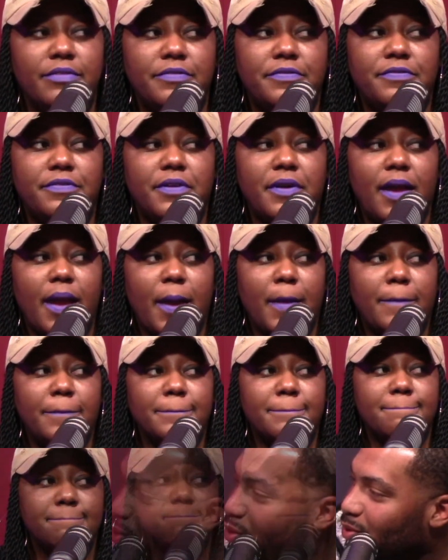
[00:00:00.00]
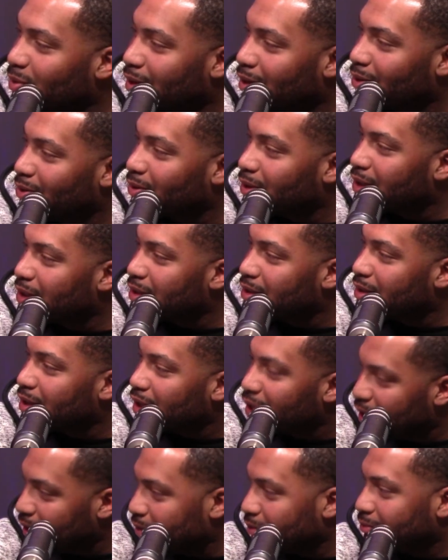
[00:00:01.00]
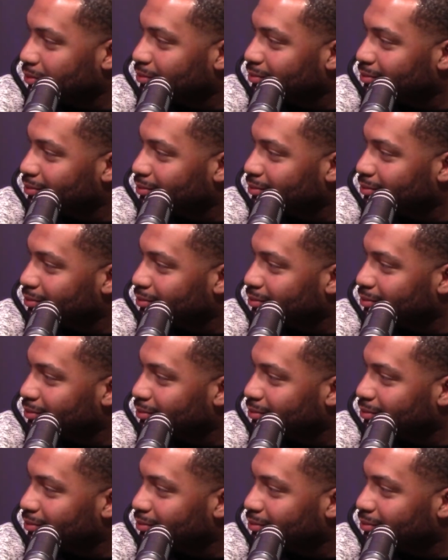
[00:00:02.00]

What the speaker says: Only thing I do wrong is eating.